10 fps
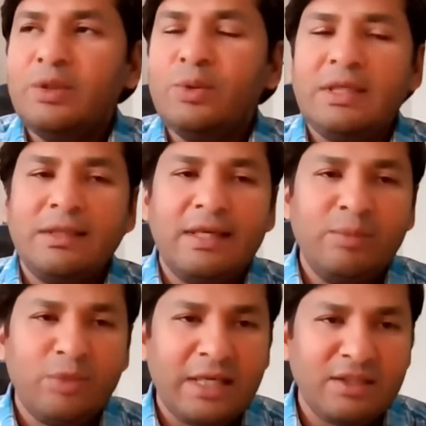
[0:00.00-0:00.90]
you can
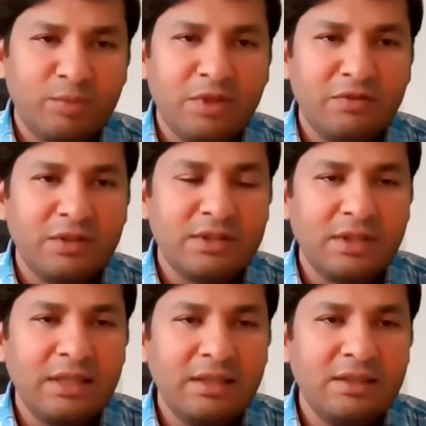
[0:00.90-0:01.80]
claim tax
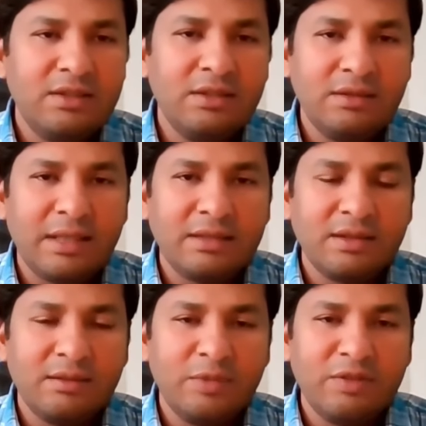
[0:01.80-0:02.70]
benefits, ATG
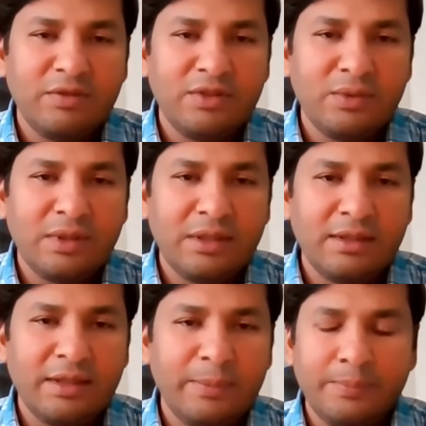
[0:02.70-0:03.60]
tax benefits you
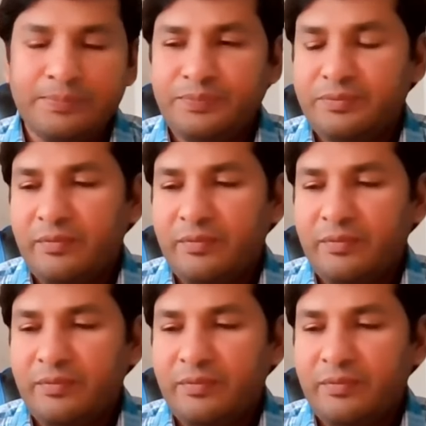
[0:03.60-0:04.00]
can claim.